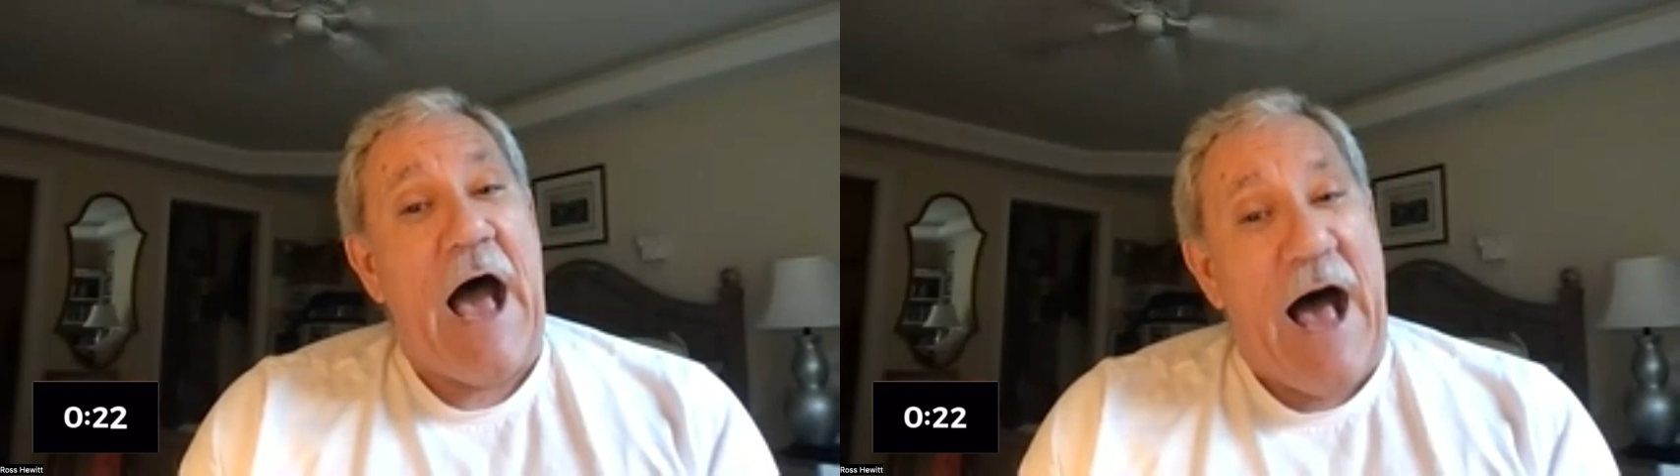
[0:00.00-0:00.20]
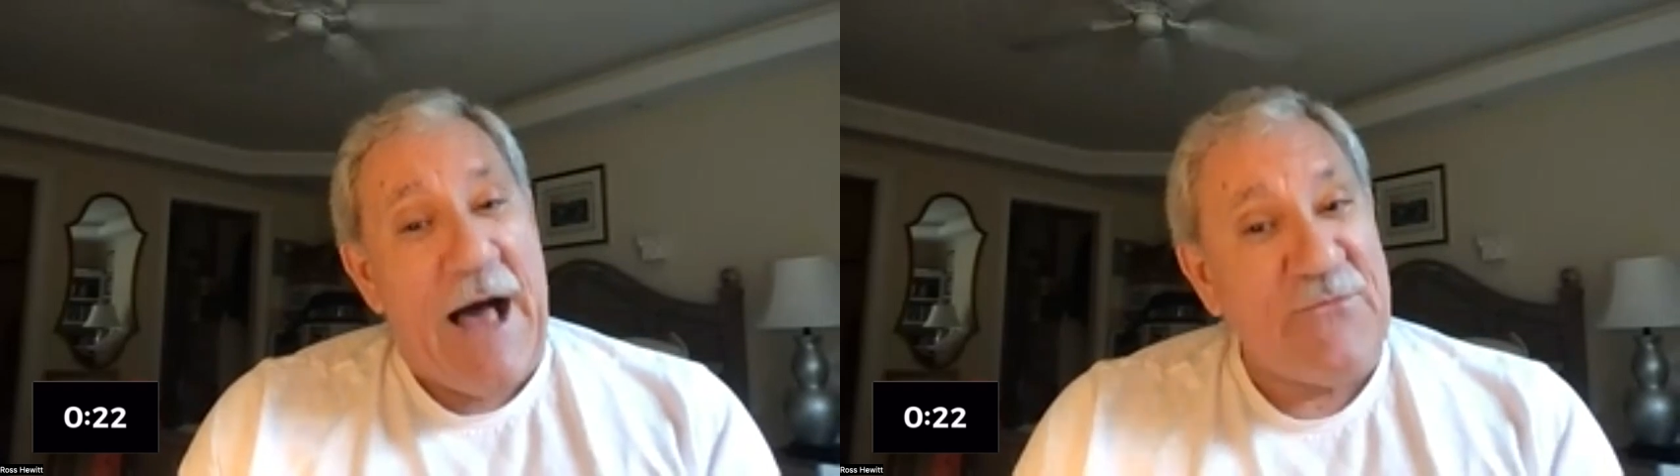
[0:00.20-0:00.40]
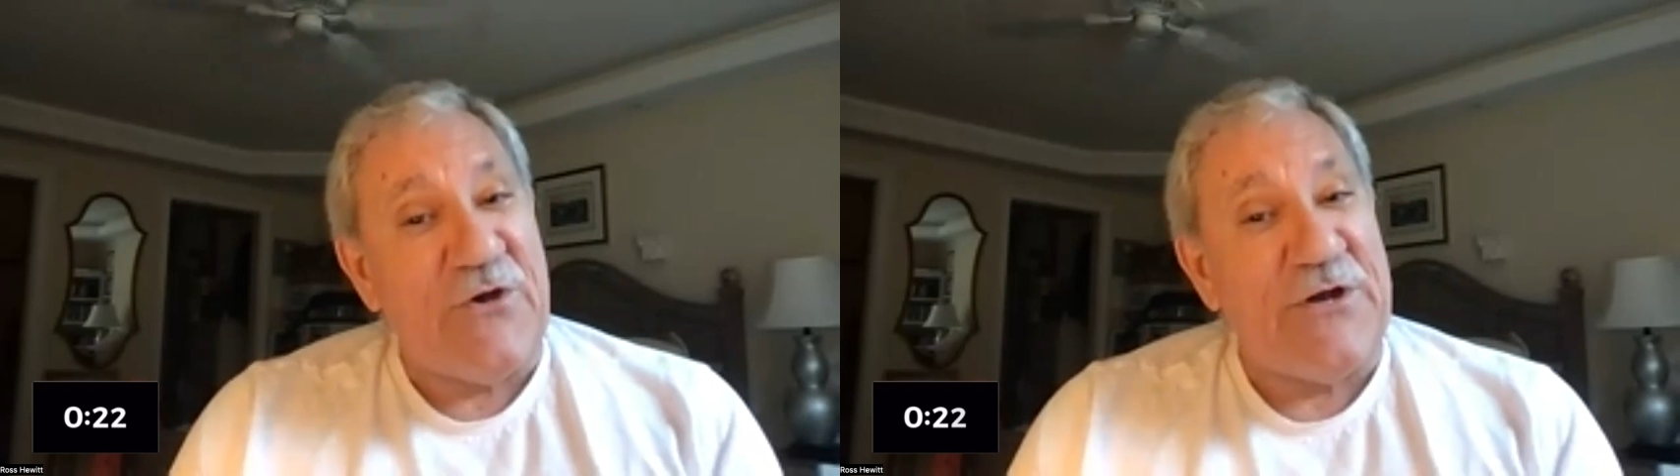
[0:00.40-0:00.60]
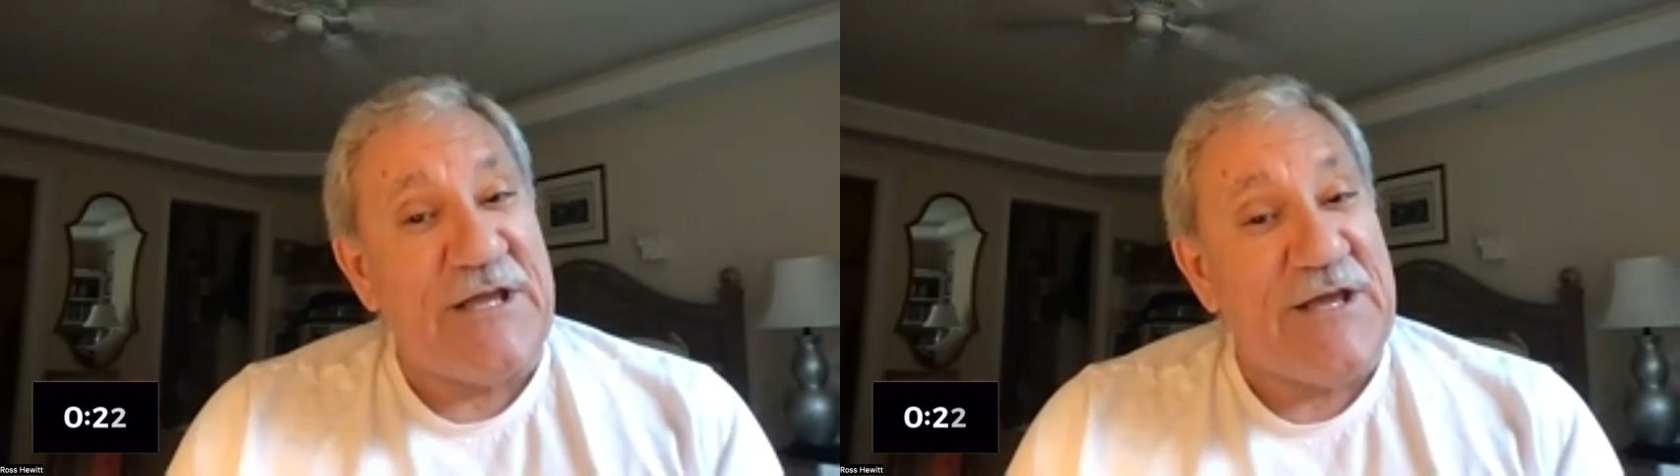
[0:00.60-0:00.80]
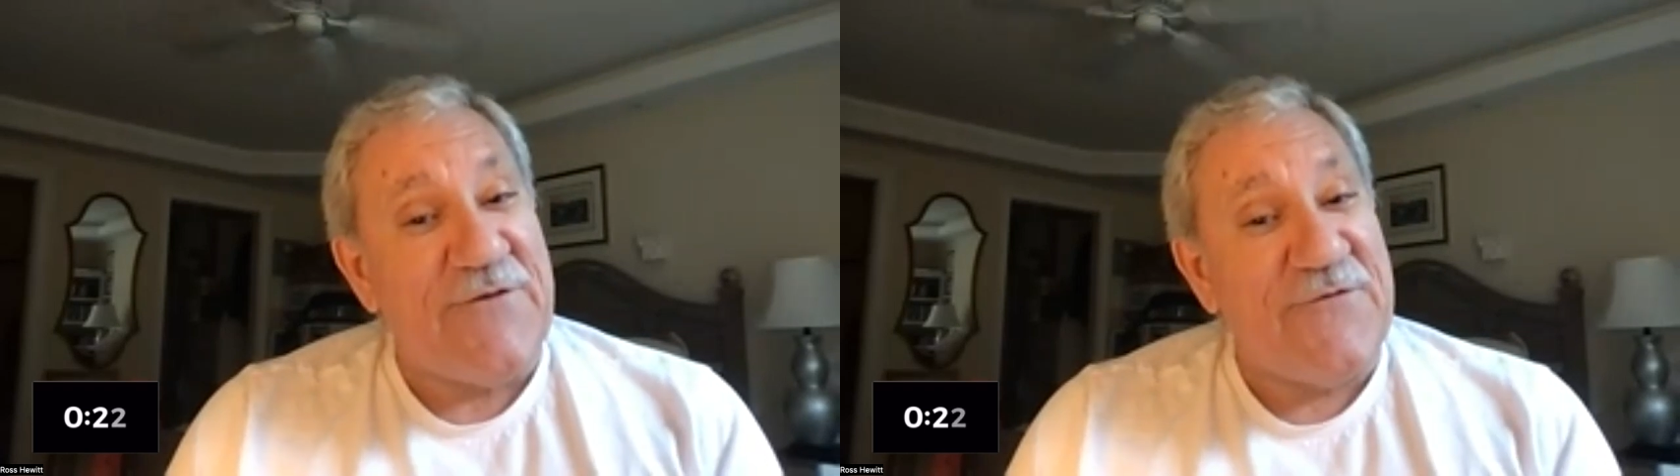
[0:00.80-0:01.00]
"I'm going to
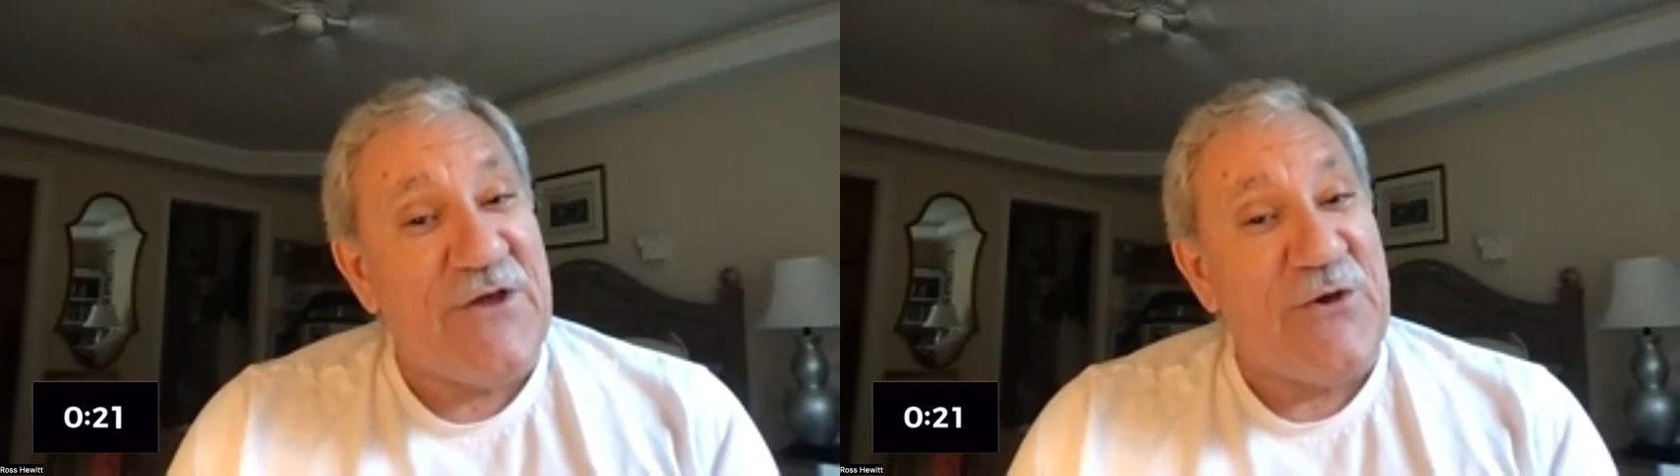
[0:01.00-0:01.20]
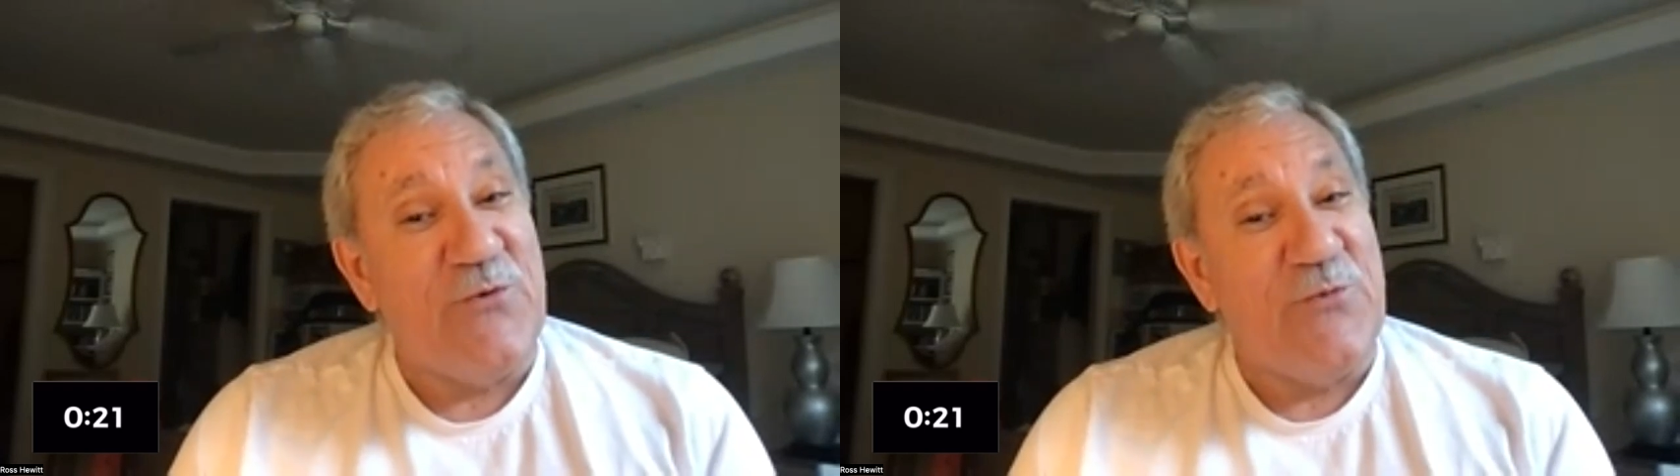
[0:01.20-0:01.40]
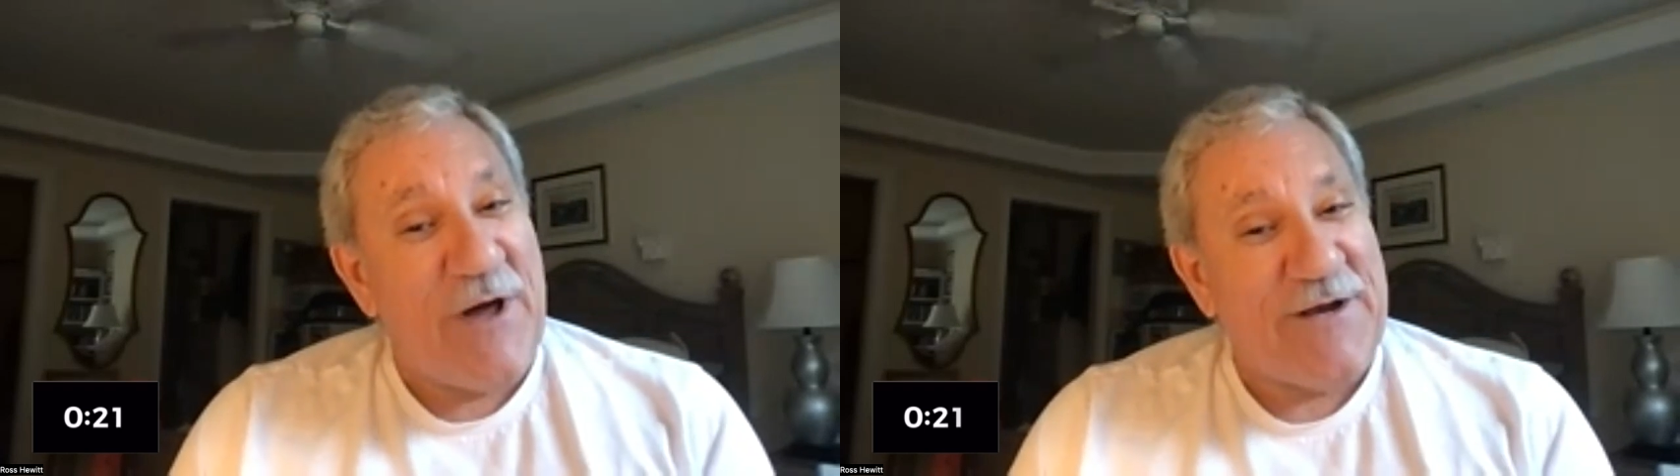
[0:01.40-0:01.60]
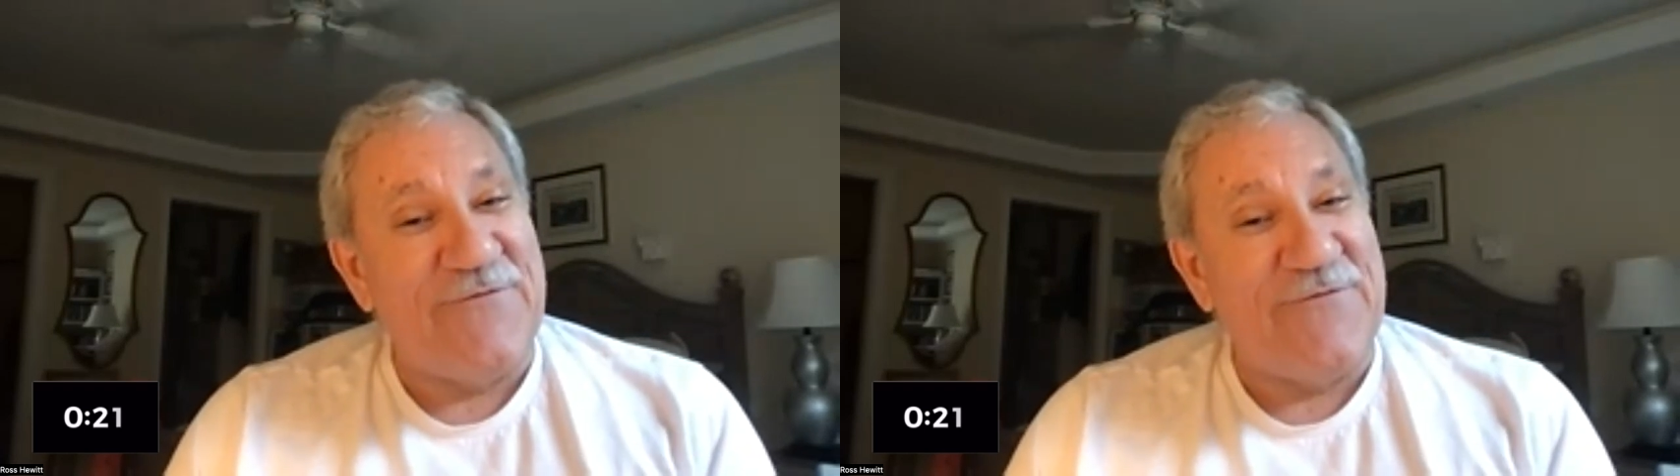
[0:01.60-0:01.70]
give you one